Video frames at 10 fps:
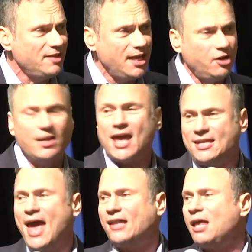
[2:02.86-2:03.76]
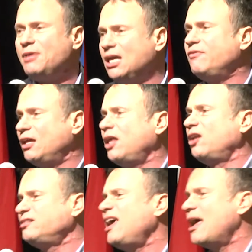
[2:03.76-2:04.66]
the internet yet, let me give you a
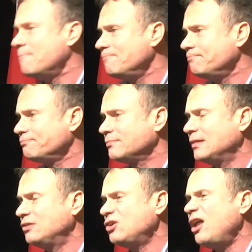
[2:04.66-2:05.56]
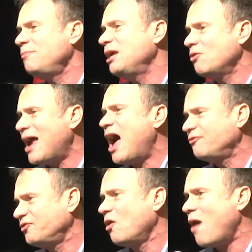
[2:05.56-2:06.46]
little tip. It's going to be
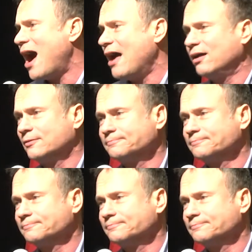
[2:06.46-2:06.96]
around for a while.